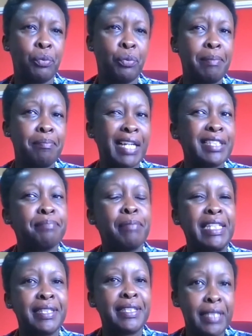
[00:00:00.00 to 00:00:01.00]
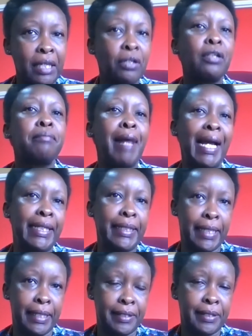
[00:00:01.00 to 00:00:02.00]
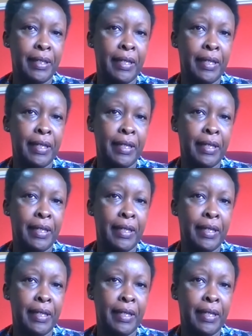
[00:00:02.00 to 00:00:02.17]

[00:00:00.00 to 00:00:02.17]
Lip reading: So we must be single-minded